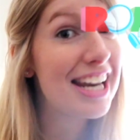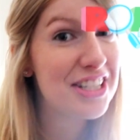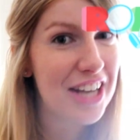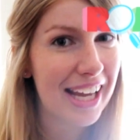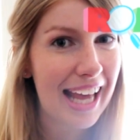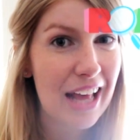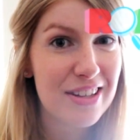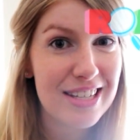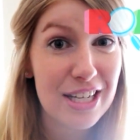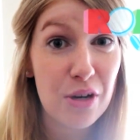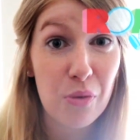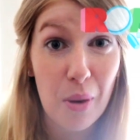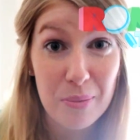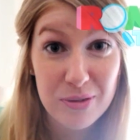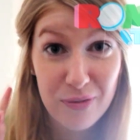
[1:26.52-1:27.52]
and check out
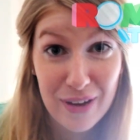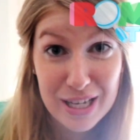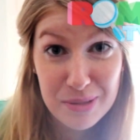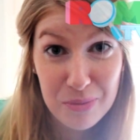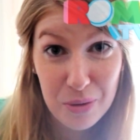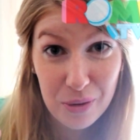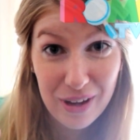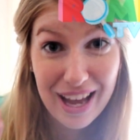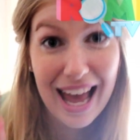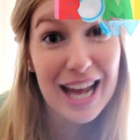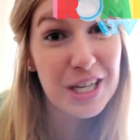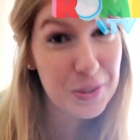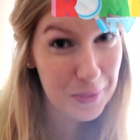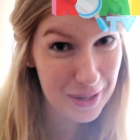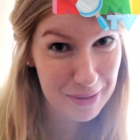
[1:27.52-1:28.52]
City Romp's Facebook
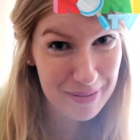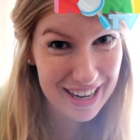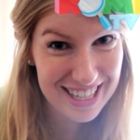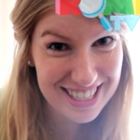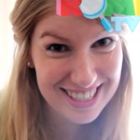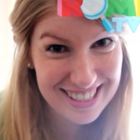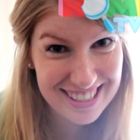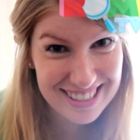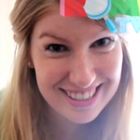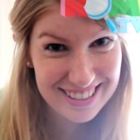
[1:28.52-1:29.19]
and Twitter pages.